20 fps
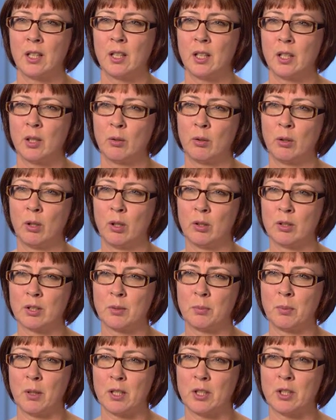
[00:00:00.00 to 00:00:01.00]
that there were
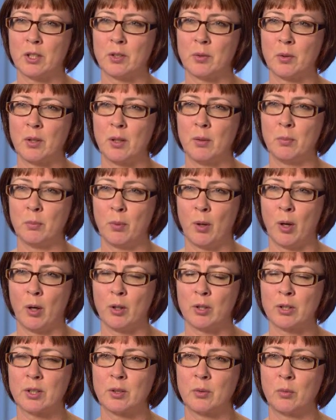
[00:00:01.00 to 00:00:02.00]
lots of patients with
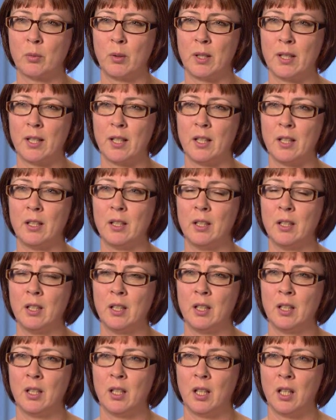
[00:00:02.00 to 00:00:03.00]
PoTs within
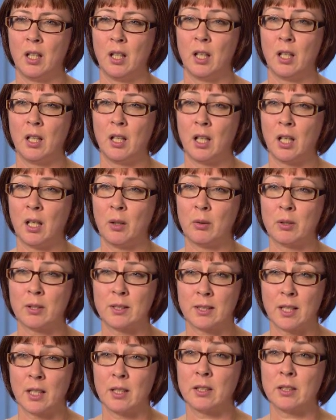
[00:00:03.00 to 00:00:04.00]
our
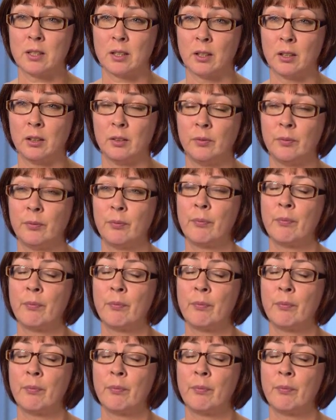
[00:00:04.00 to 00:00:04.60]
centre.